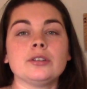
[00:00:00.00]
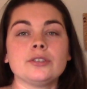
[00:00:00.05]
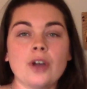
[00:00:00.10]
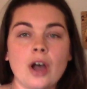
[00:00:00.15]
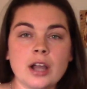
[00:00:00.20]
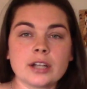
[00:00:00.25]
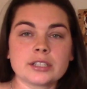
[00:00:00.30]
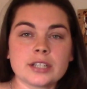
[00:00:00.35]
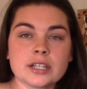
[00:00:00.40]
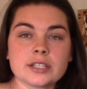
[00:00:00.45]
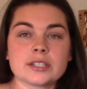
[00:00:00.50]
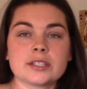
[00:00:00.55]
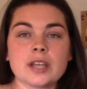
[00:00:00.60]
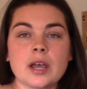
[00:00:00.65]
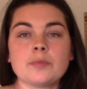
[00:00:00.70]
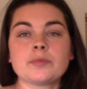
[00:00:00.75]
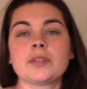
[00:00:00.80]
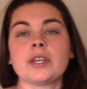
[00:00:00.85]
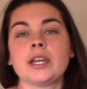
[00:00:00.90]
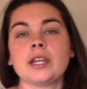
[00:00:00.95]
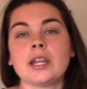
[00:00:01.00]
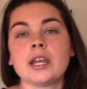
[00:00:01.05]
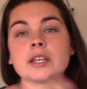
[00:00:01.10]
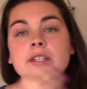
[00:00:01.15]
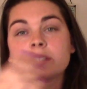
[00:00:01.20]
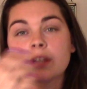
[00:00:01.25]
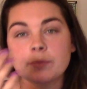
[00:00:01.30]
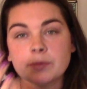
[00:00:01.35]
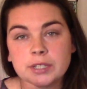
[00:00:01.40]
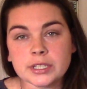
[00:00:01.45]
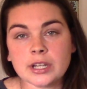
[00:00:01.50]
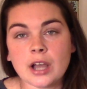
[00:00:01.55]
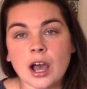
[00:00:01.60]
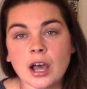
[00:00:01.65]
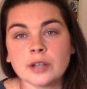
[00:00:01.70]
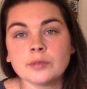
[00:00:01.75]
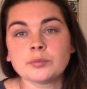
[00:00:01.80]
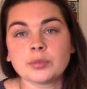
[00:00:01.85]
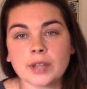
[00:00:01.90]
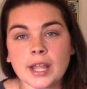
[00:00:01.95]
Dog does something
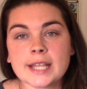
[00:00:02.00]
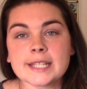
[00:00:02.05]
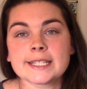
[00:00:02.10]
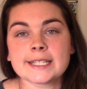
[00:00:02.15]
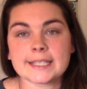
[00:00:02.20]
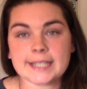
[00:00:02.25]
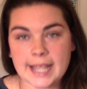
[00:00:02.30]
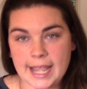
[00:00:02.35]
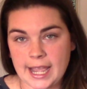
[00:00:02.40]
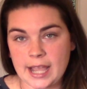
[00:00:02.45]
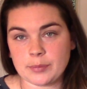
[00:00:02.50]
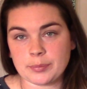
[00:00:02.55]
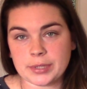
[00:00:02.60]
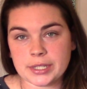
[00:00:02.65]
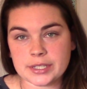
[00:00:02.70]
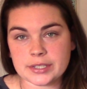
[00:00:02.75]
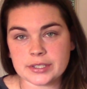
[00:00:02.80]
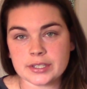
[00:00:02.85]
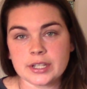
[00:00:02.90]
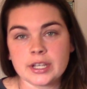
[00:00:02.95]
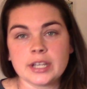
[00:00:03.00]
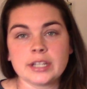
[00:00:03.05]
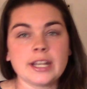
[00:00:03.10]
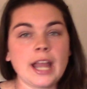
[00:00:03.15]
unpleasant happens.